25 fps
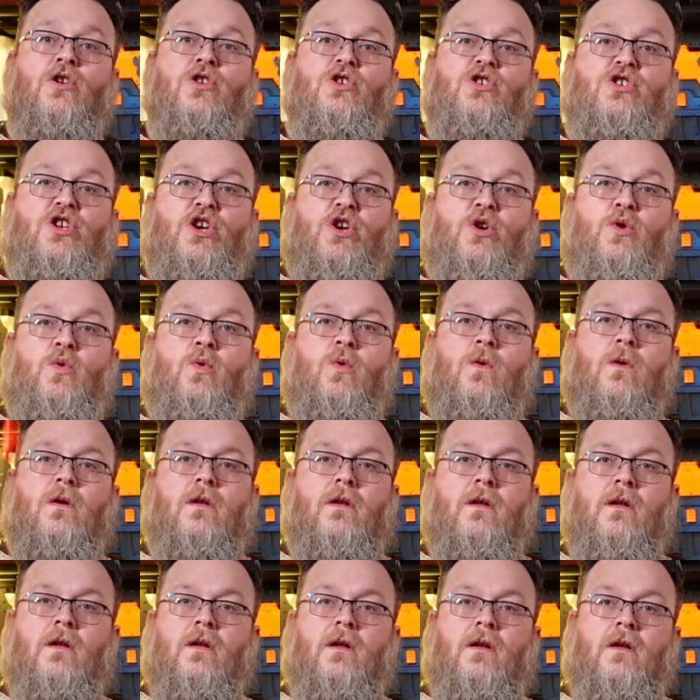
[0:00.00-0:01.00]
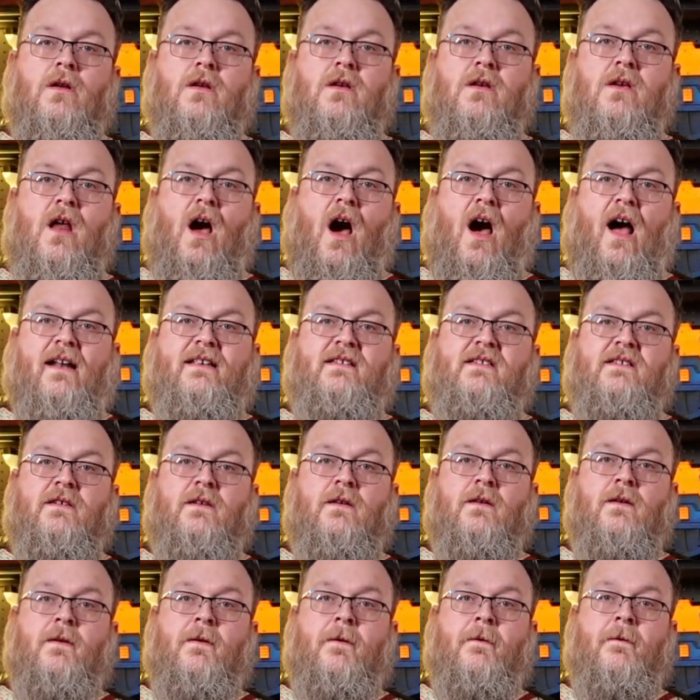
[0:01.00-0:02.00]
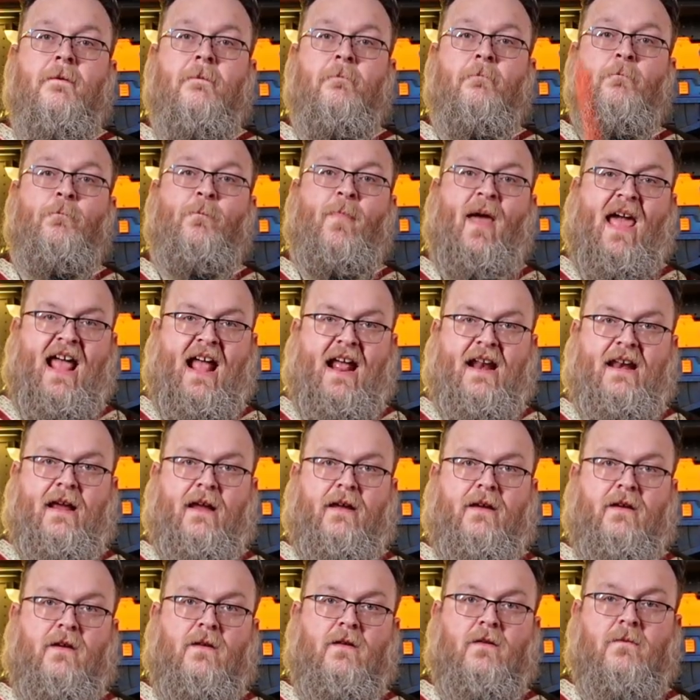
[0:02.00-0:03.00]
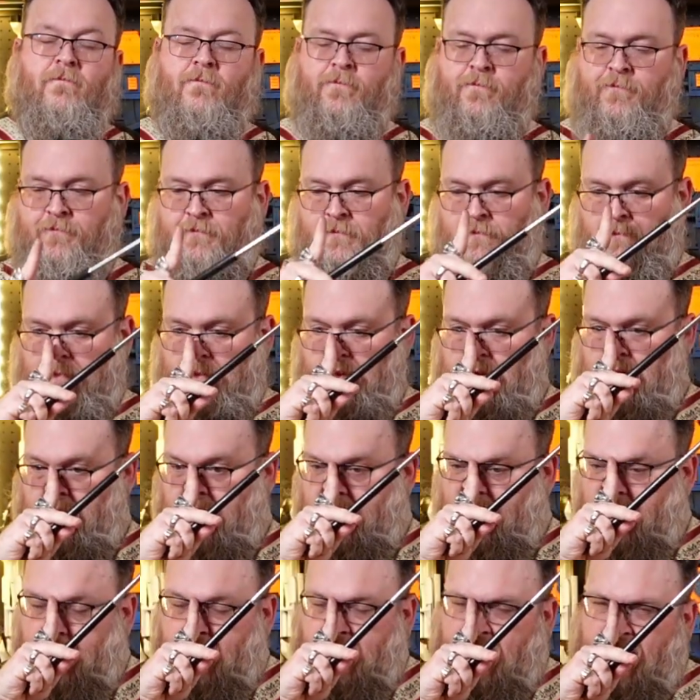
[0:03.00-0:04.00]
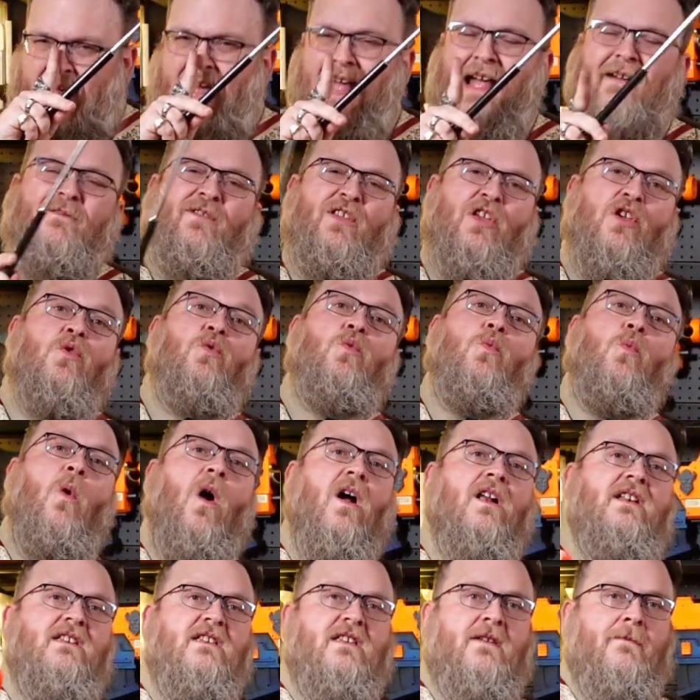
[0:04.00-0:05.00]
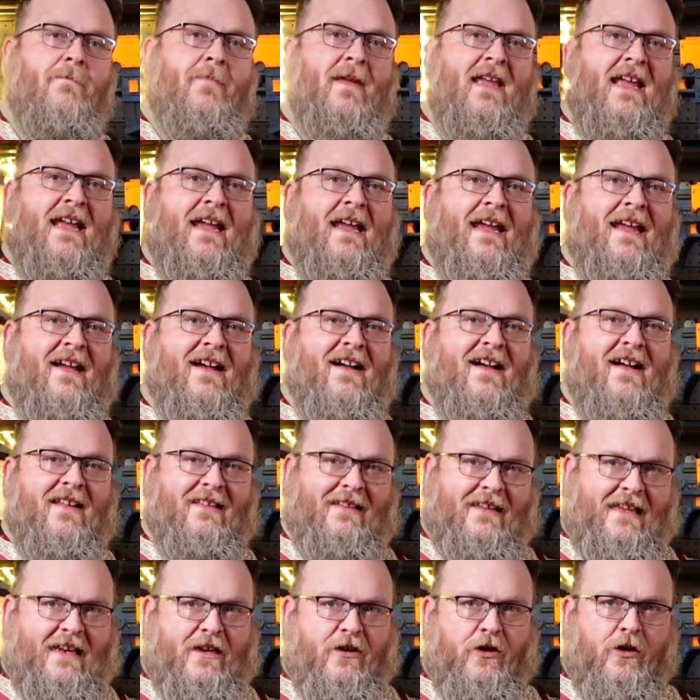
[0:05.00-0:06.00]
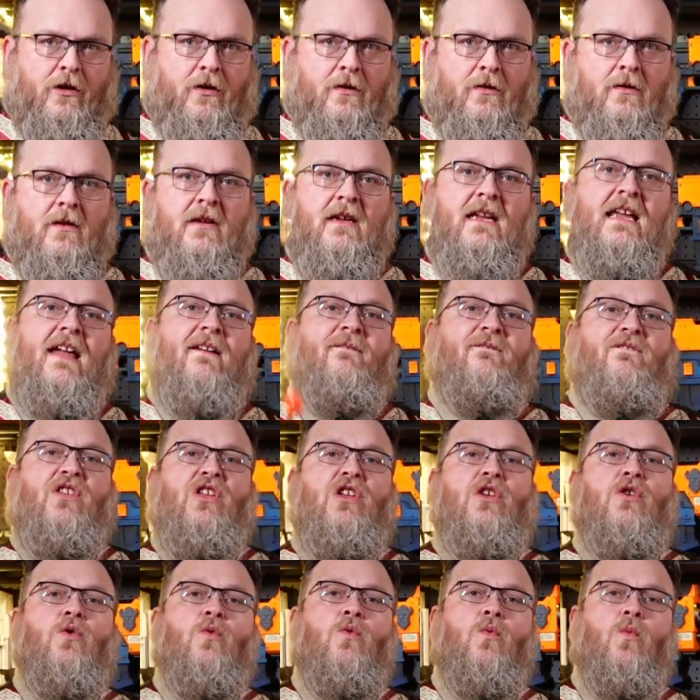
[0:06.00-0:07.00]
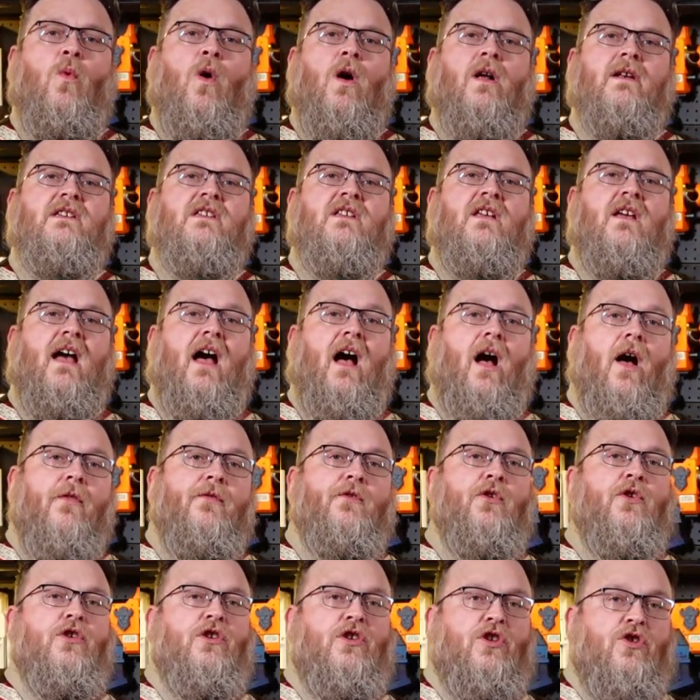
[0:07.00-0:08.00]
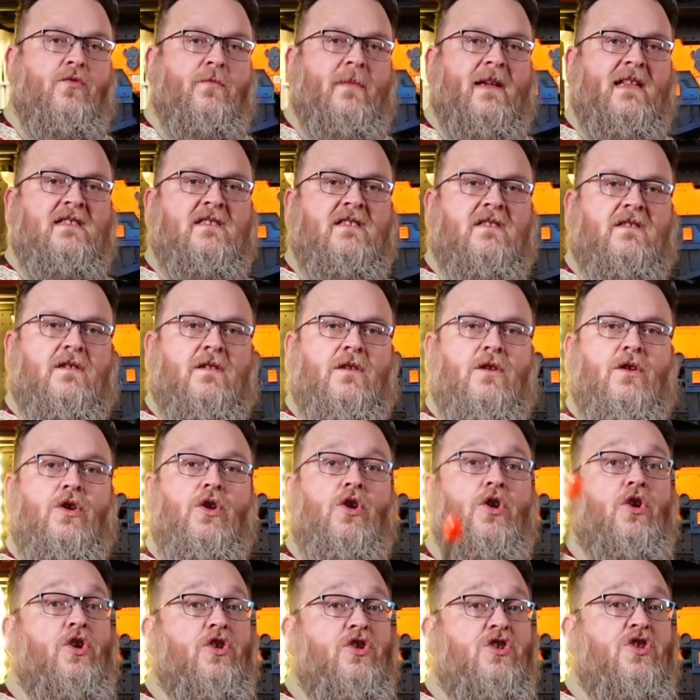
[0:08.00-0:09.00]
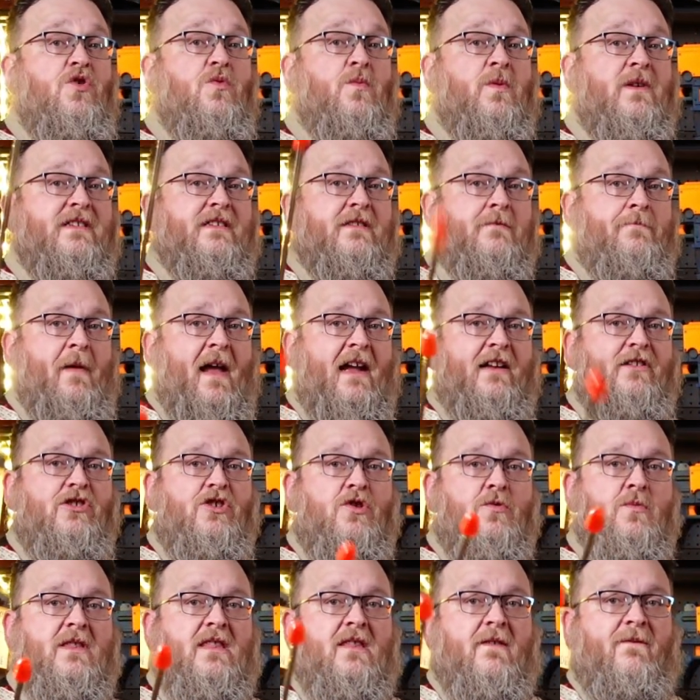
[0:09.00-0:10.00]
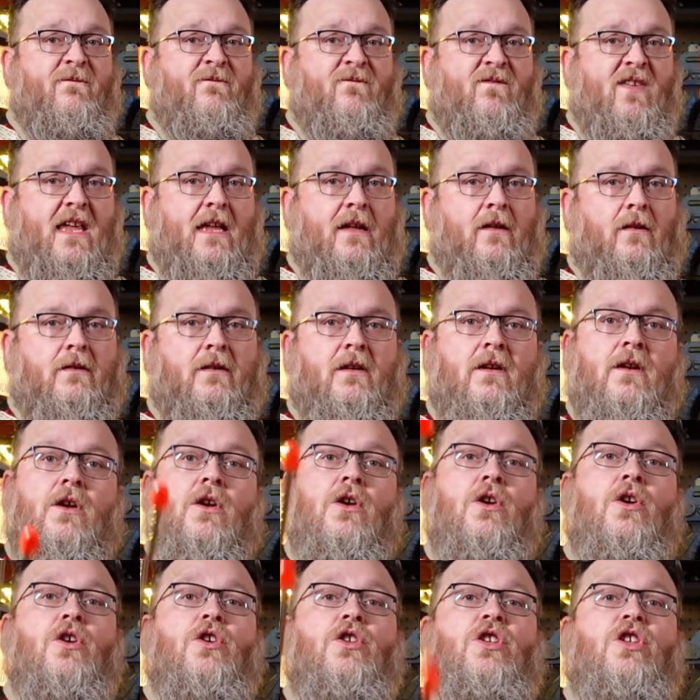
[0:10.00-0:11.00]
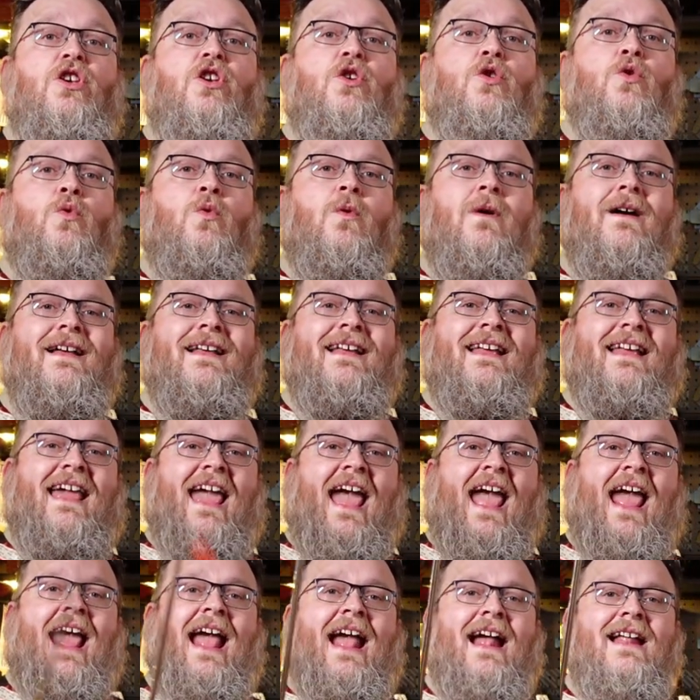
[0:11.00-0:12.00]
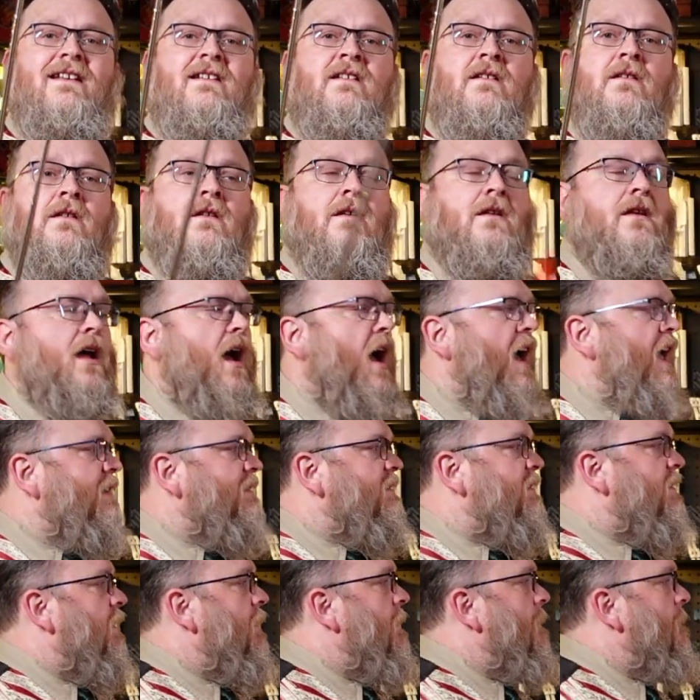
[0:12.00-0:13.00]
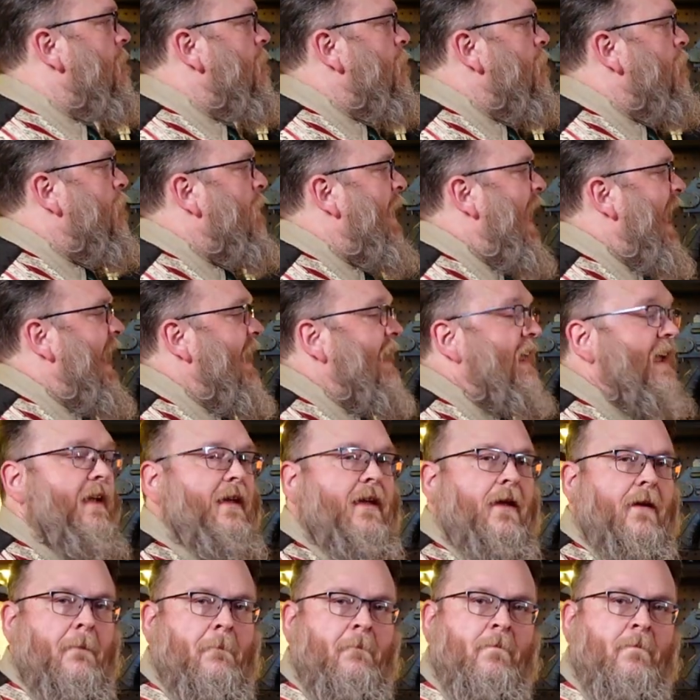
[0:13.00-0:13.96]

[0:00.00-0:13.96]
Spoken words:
Do not panic. If you want to be a leader, if you want other humans to respect you in the field, you cannot panic.